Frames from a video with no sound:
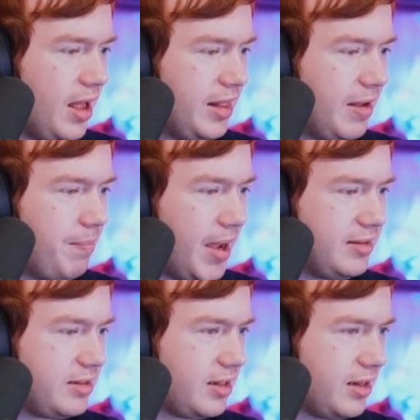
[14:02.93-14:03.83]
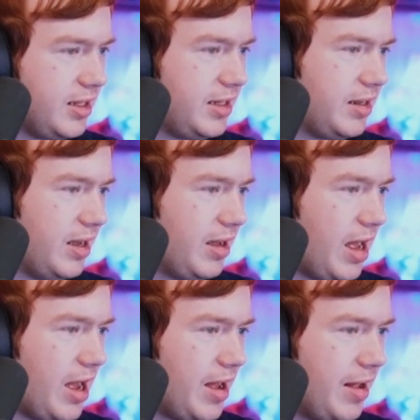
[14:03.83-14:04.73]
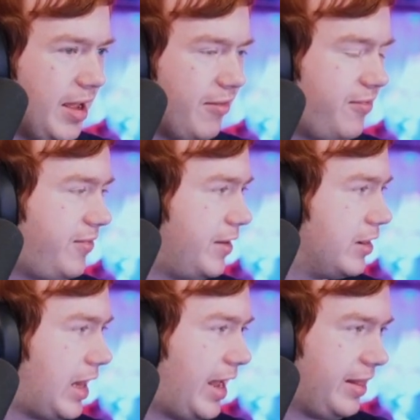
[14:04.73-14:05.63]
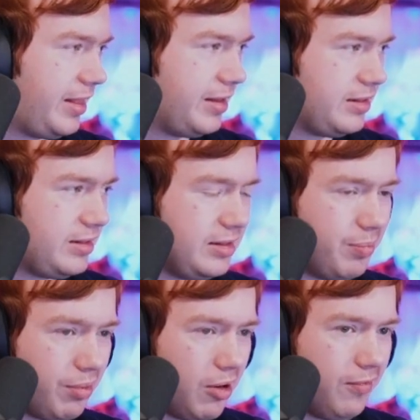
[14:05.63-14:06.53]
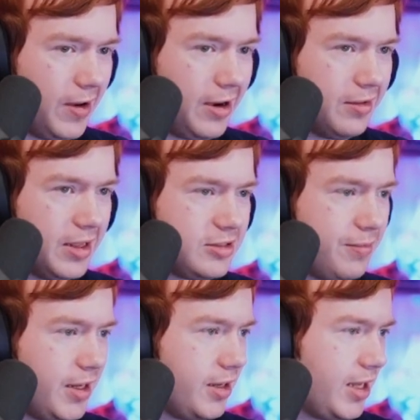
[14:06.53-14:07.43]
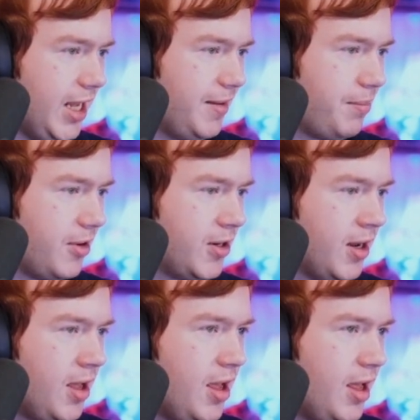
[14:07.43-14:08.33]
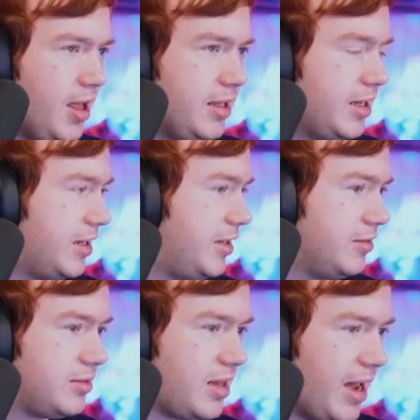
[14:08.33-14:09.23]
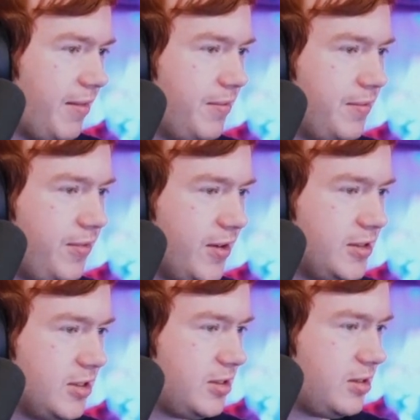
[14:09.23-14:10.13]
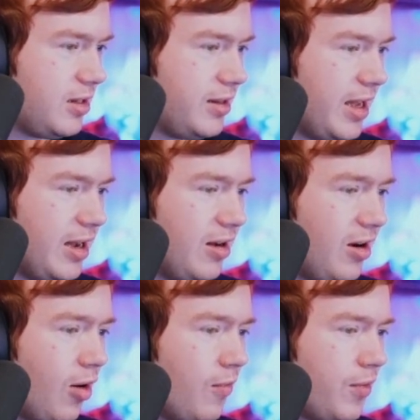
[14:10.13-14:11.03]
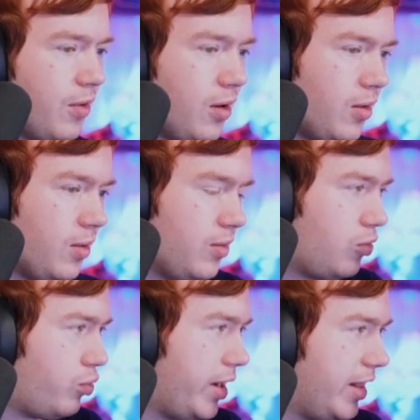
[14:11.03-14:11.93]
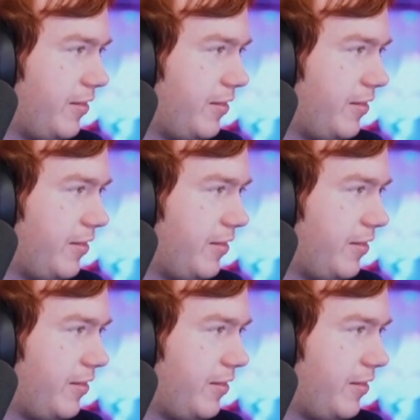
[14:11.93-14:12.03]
And then basically, if you like the profile that's for your keyboard, you can use that for just that overall really